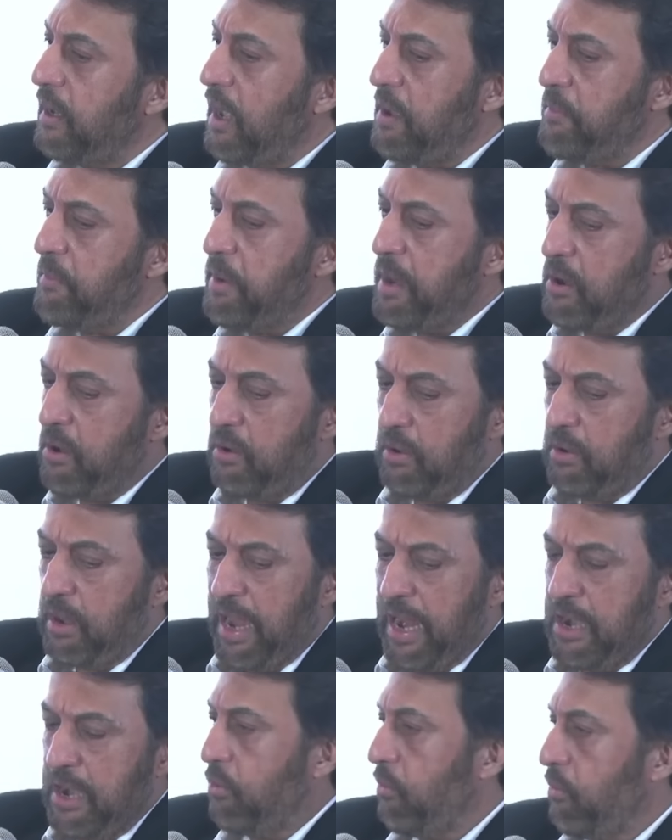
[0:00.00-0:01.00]
I mean,
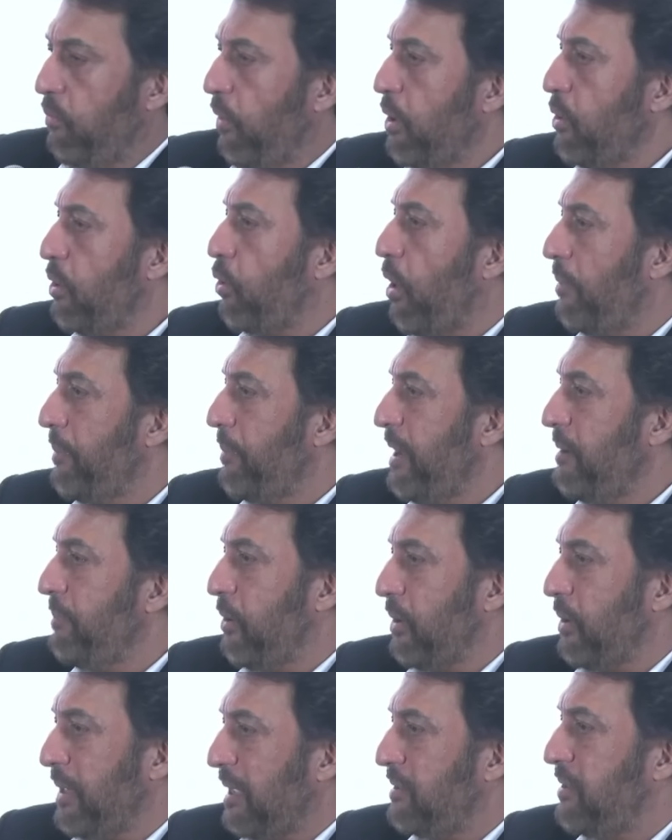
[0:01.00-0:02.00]
I don't want to comment
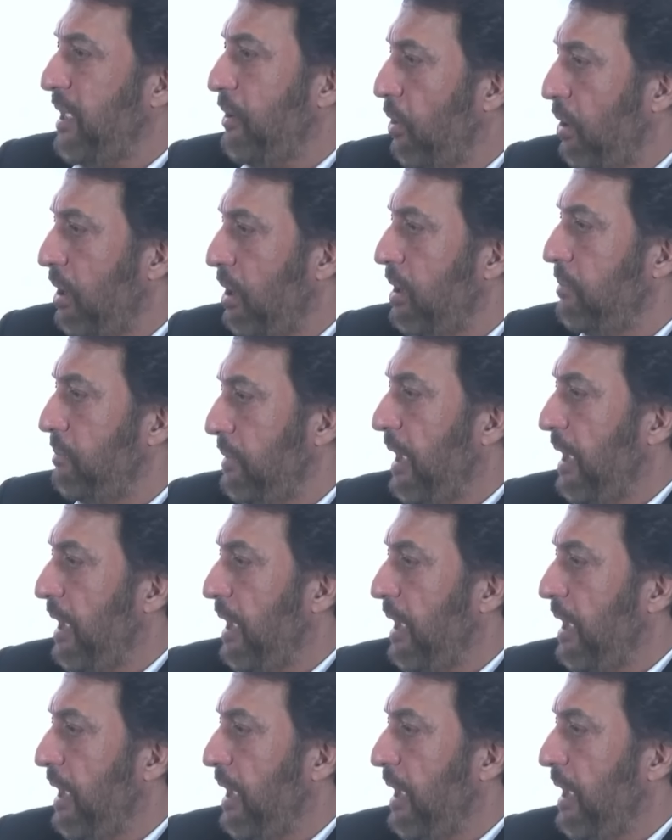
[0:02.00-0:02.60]
because I think all